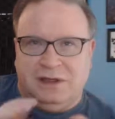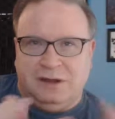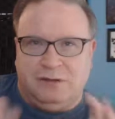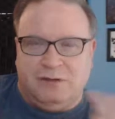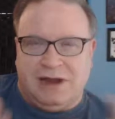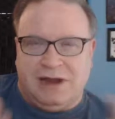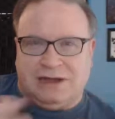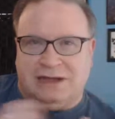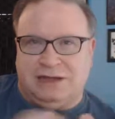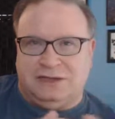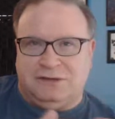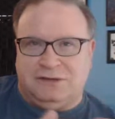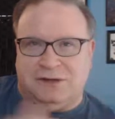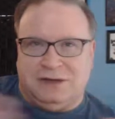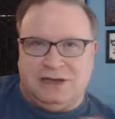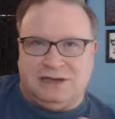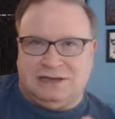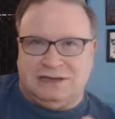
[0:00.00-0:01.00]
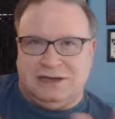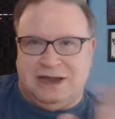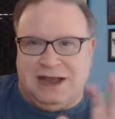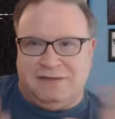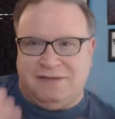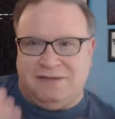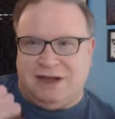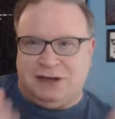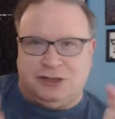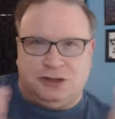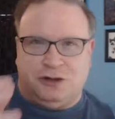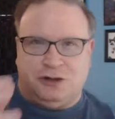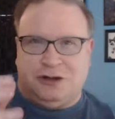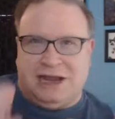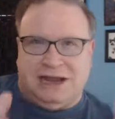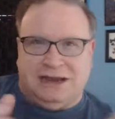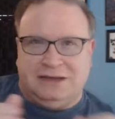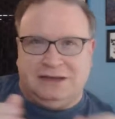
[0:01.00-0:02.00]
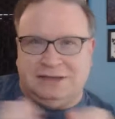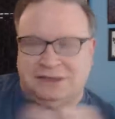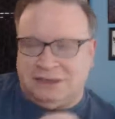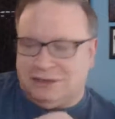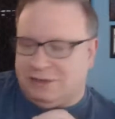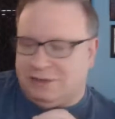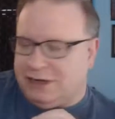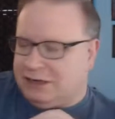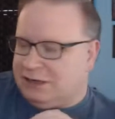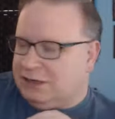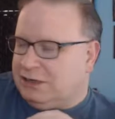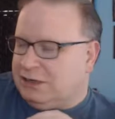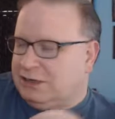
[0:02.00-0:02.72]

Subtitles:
correct it so it doesn't have that jerkiness to it,